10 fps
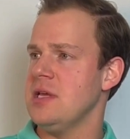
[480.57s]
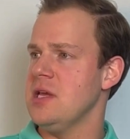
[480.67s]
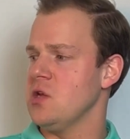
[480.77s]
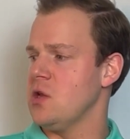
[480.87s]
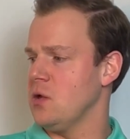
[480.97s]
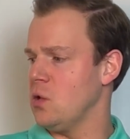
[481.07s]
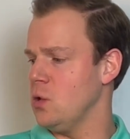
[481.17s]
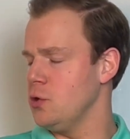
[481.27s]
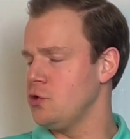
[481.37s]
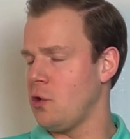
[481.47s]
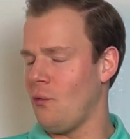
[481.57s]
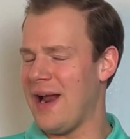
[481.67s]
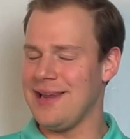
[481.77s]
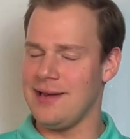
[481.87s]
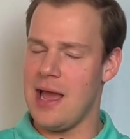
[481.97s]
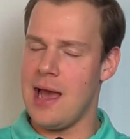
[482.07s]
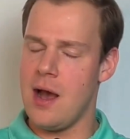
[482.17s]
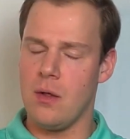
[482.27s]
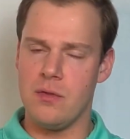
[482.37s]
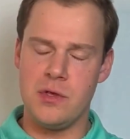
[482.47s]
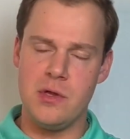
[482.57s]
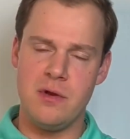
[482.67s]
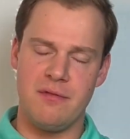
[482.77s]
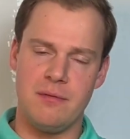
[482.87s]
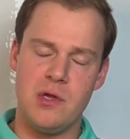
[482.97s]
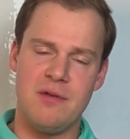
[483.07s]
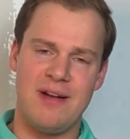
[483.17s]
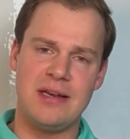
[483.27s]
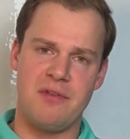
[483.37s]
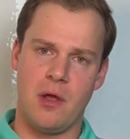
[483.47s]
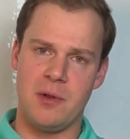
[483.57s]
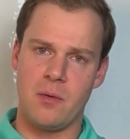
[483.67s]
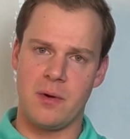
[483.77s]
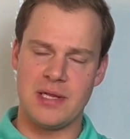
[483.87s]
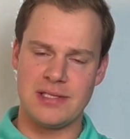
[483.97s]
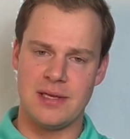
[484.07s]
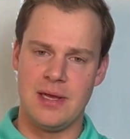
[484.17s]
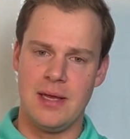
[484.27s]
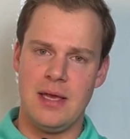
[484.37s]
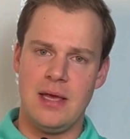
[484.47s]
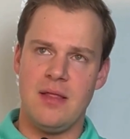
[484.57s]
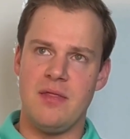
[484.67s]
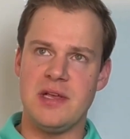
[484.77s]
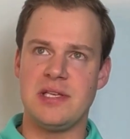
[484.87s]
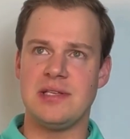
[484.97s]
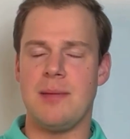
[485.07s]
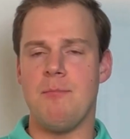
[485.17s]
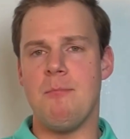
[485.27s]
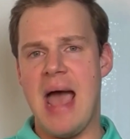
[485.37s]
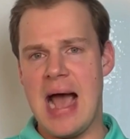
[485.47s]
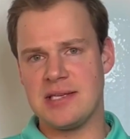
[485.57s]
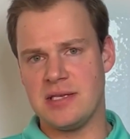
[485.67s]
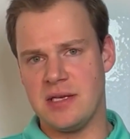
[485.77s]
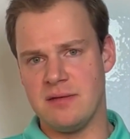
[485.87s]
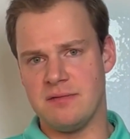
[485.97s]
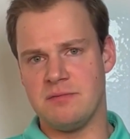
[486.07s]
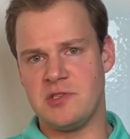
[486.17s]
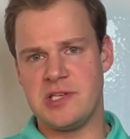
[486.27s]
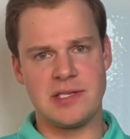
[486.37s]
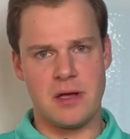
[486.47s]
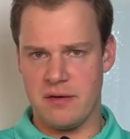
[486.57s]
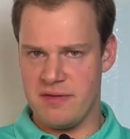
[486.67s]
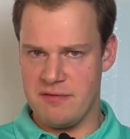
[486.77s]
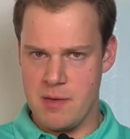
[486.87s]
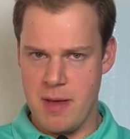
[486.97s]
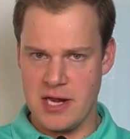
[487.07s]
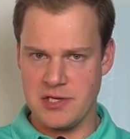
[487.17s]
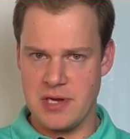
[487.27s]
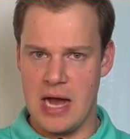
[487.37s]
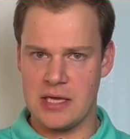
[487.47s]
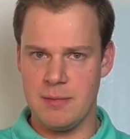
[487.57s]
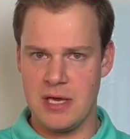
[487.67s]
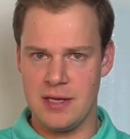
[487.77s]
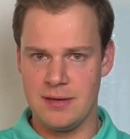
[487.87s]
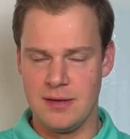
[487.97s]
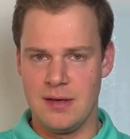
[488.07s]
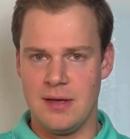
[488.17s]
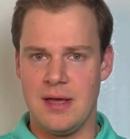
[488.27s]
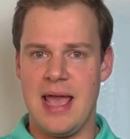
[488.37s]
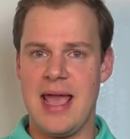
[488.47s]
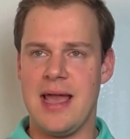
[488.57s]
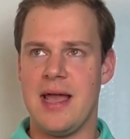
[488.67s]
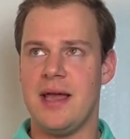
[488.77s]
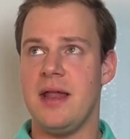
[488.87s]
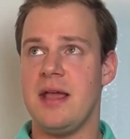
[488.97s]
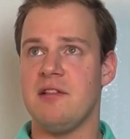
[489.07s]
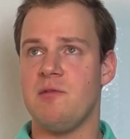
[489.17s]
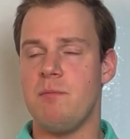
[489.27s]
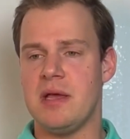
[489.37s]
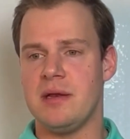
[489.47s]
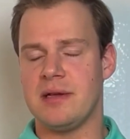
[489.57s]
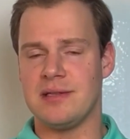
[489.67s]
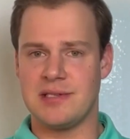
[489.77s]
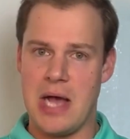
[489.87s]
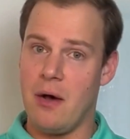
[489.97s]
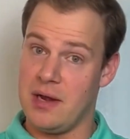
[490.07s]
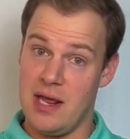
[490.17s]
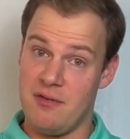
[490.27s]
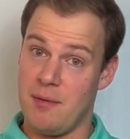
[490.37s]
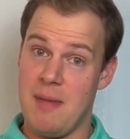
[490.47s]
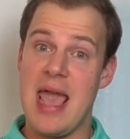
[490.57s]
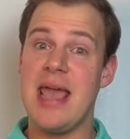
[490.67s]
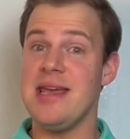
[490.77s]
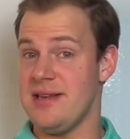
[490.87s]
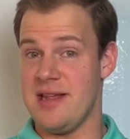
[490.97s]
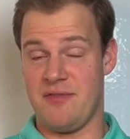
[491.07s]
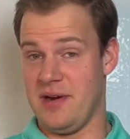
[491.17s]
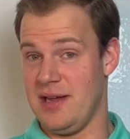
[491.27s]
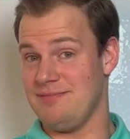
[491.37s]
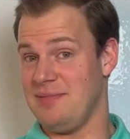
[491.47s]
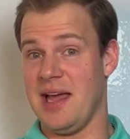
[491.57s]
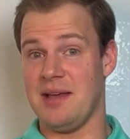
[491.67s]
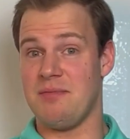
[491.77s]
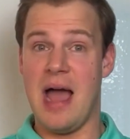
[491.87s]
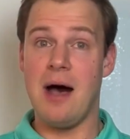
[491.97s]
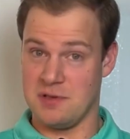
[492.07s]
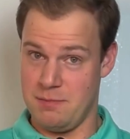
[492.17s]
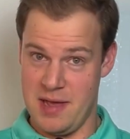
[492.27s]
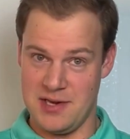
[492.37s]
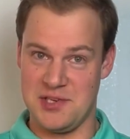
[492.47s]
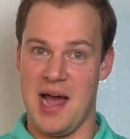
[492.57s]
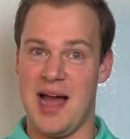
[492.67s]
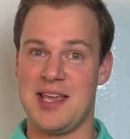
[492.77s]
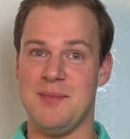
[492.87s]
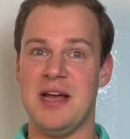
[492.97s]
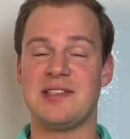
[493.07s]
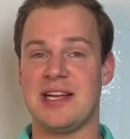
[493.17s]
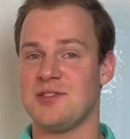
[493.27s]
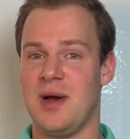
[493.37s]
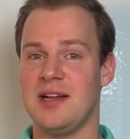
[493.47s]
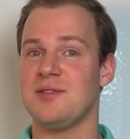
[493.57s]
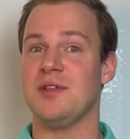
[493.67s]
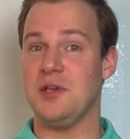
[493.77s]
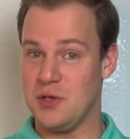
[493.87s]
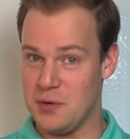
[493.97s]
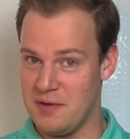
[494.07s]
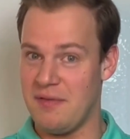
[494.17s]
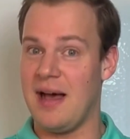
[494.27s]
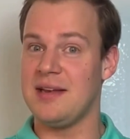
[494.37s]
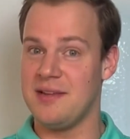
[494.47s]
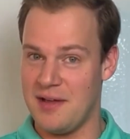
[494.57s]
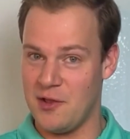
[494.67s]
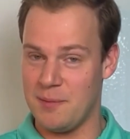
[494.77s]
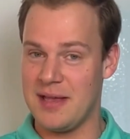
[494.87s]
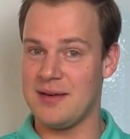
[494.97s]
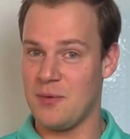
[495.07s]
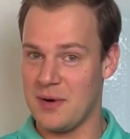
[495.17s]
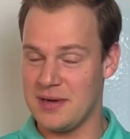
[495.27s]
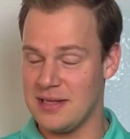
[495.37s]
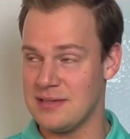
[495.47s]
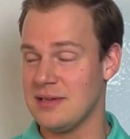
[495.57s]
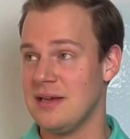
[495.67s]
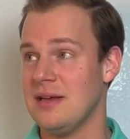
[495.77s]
in conclusion right now, the Unified Development Ordinance, this is a massive 650-page document, and it's been consolidated from 8 different 1,000-page documents. That's why it's the Unified Development Ordinance.